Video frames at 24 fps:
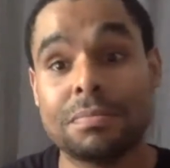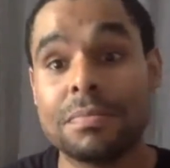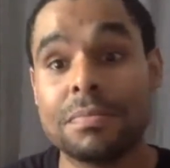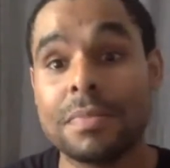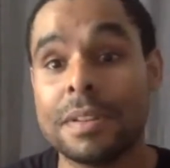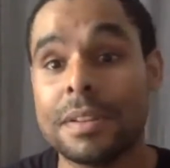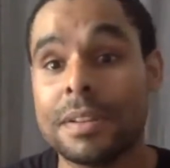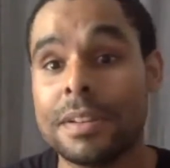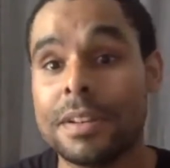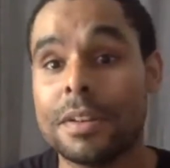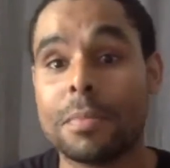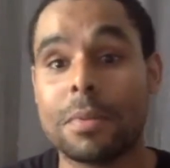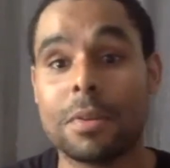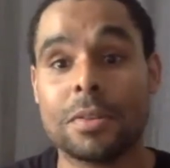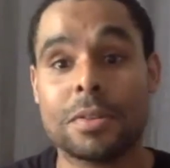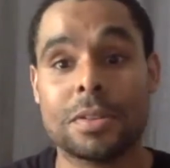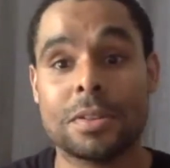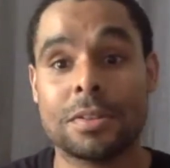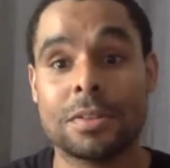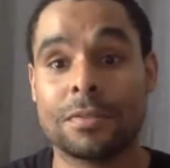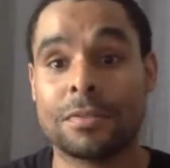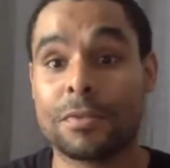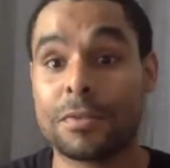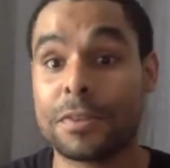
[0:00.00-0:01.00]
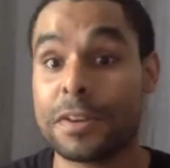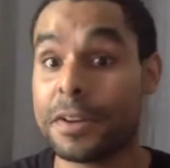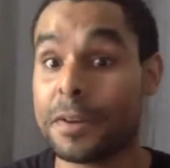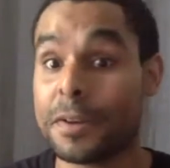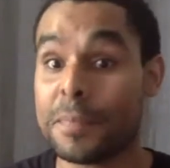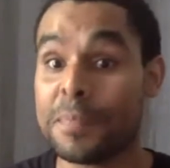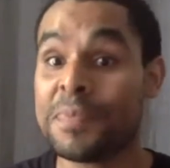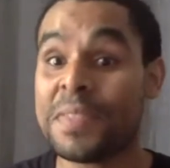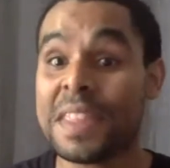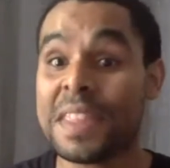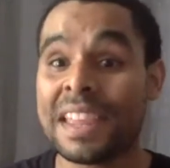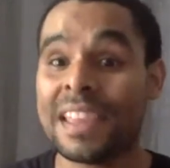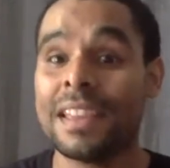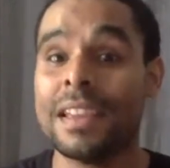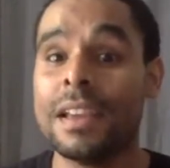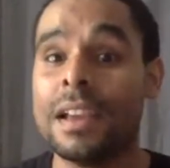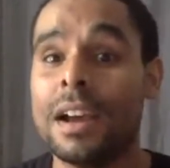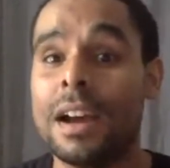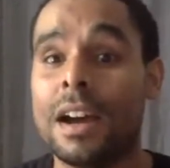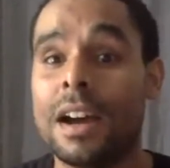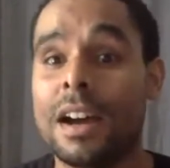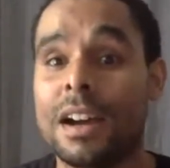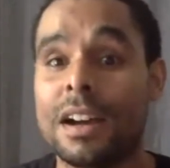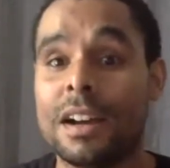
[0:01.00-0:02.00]
you know personal freedom
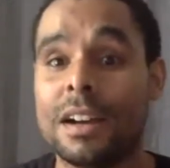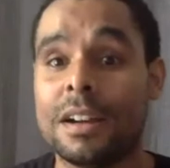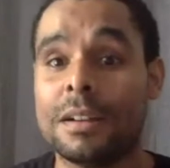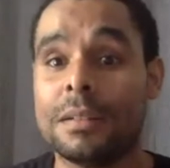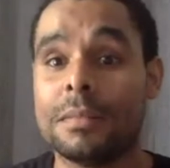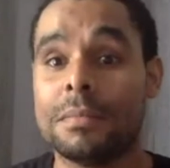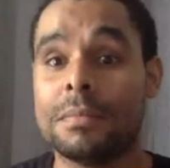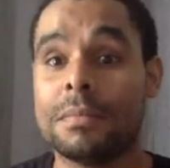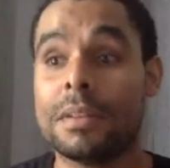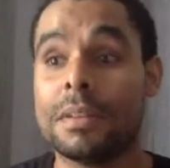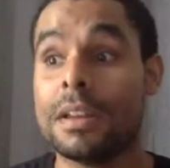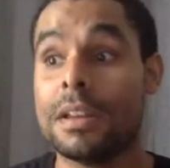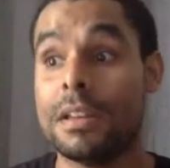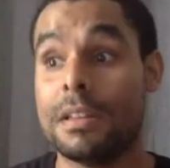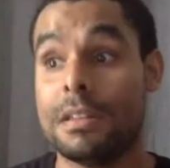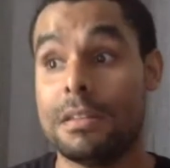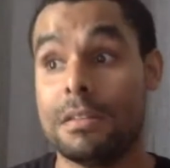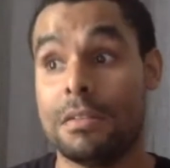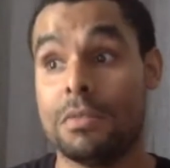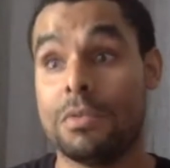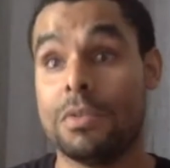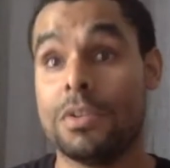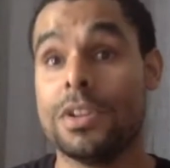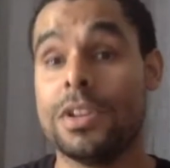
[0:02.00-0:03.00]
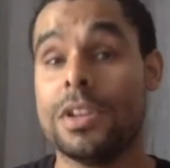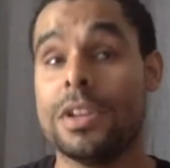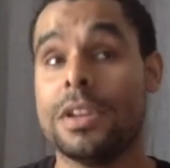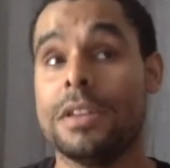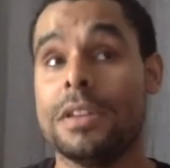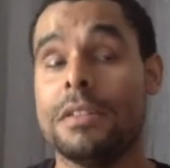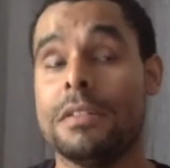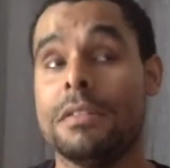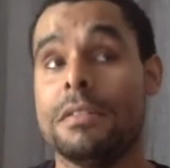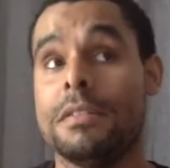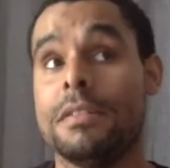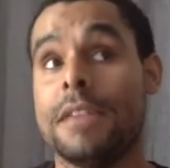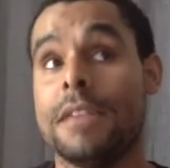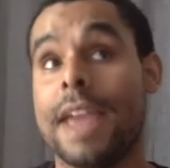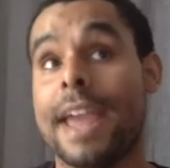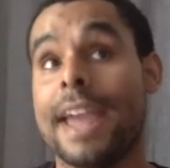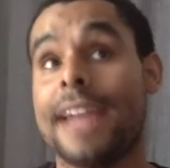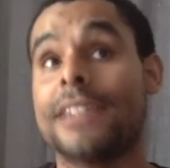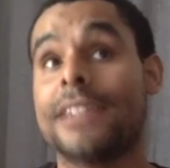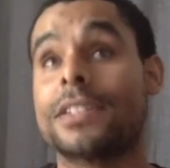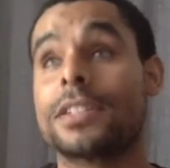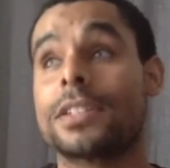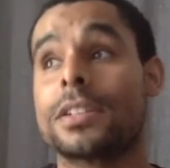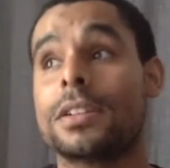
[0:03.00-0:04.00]
um,
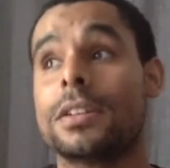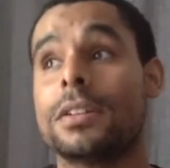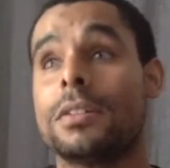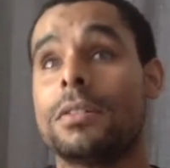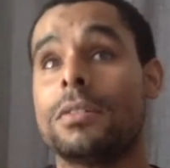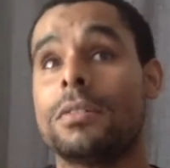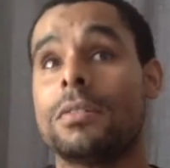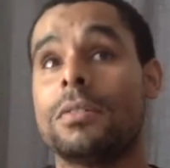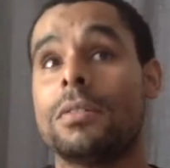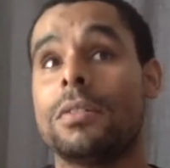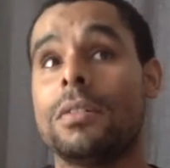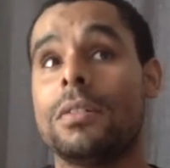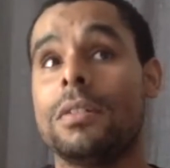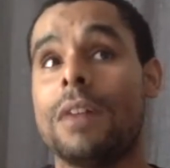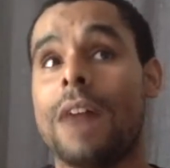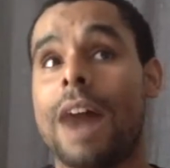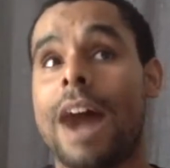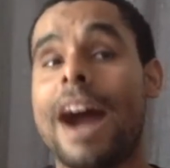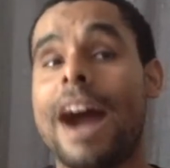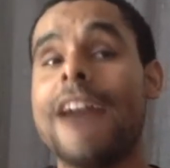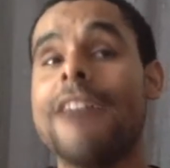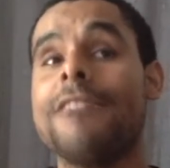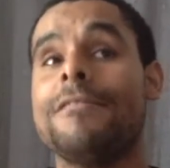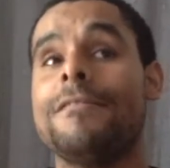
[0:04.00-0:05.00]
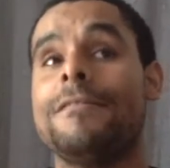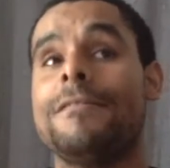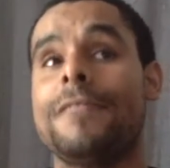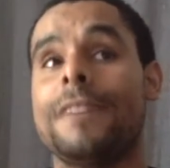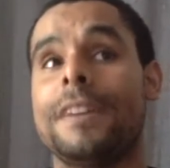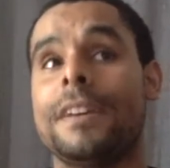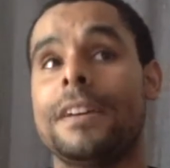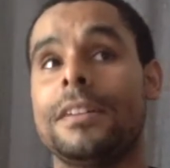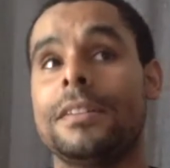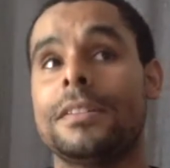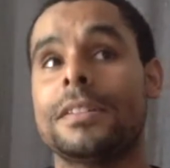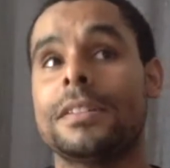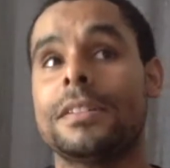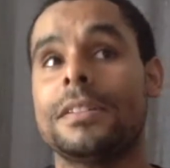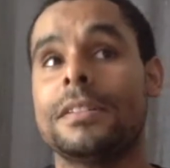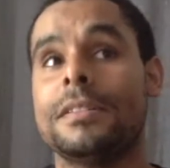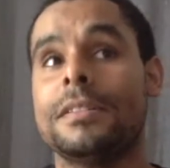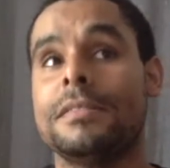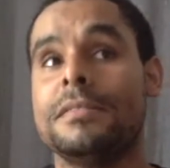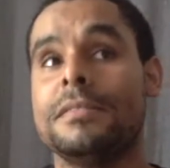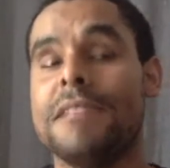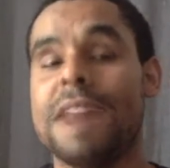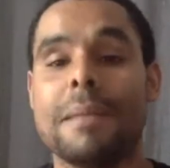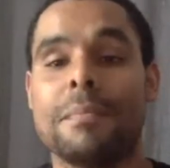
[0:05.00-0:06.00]
and so i felt
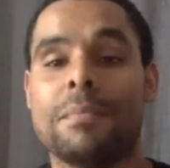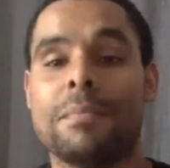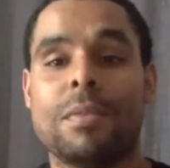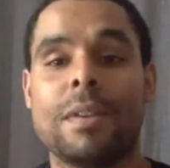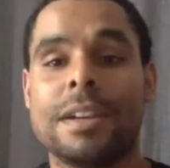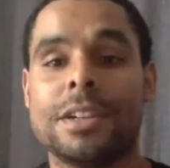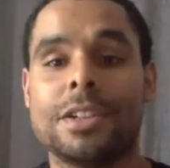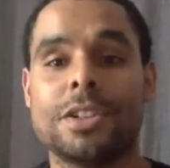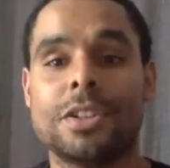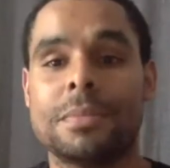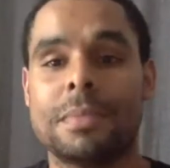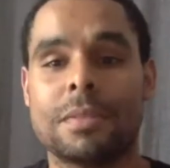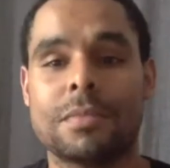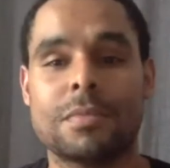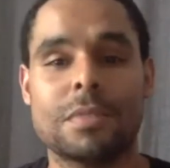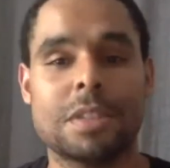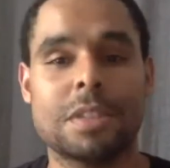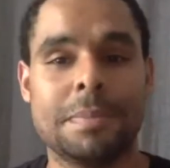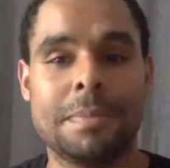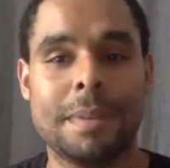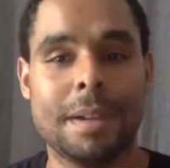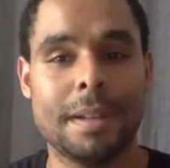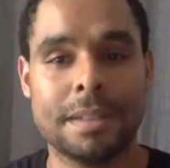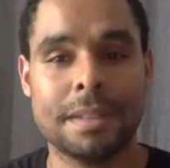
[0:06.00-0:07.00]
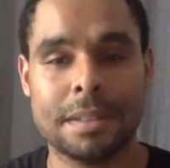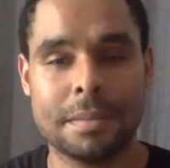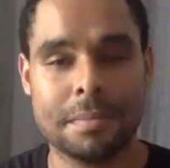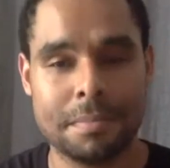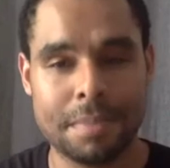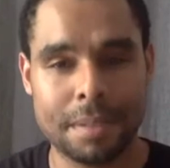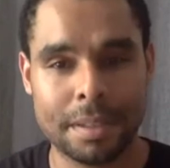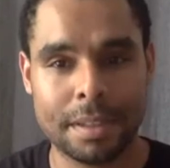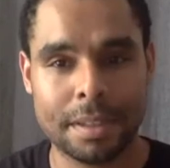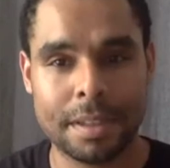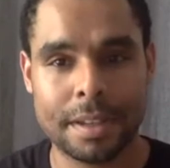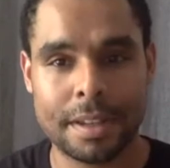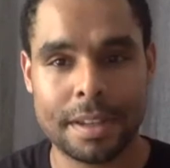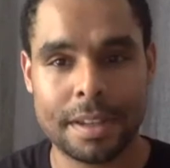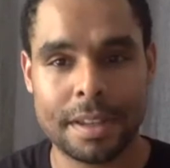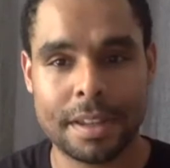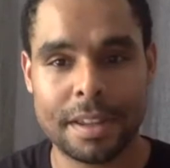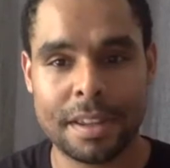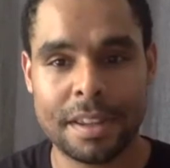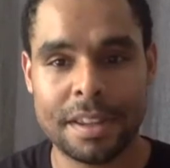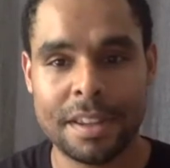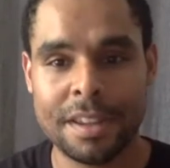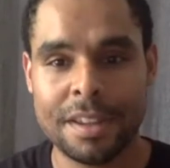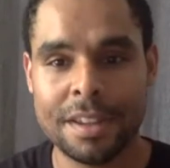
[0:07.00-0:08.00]
not pressure but responsibility
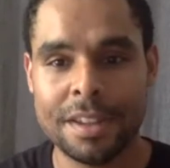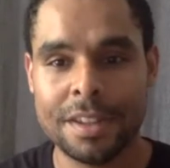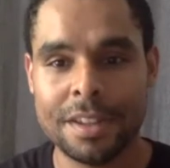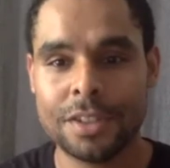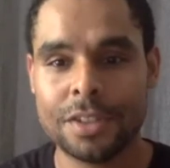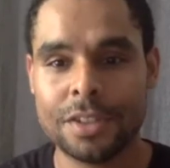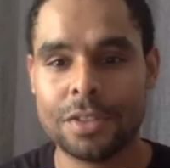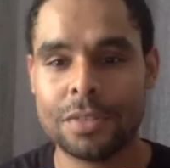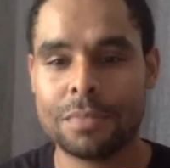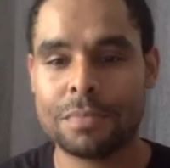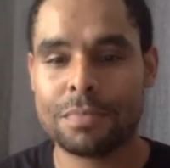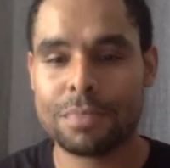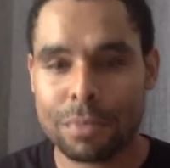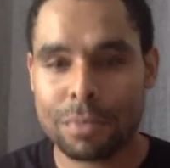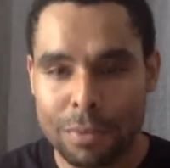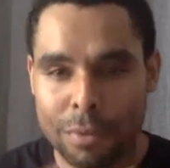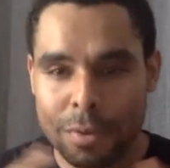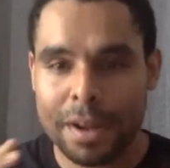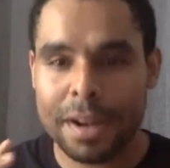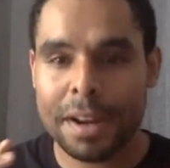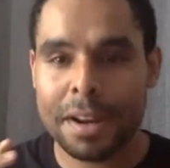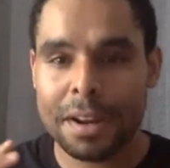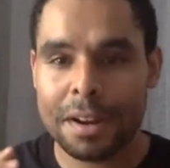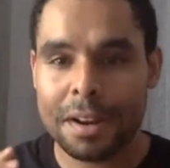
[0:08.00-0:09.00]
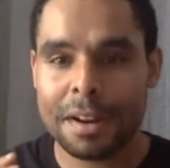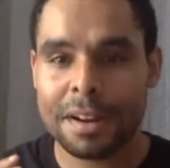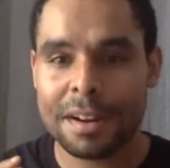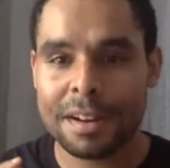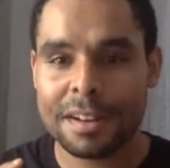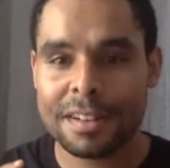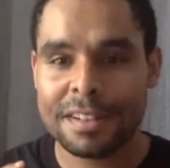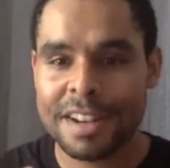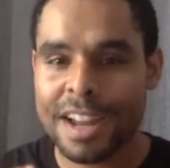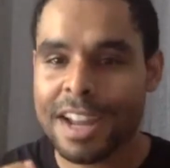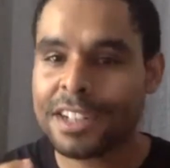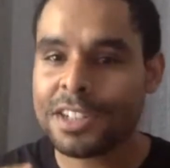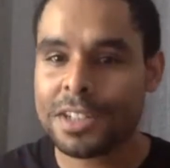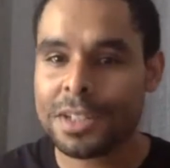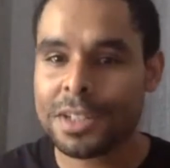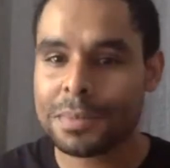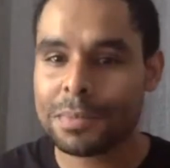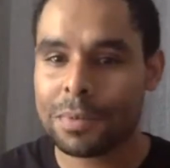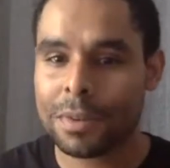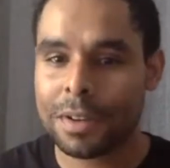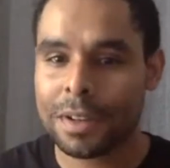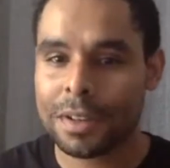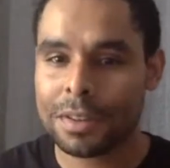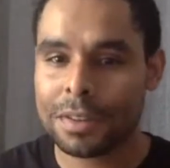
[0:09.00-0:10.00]
to bring not just
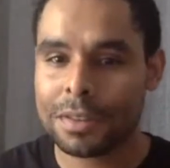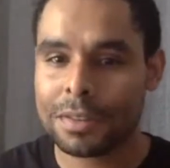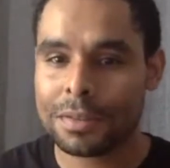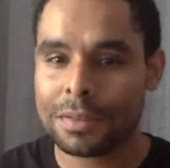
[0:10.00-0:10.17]
bring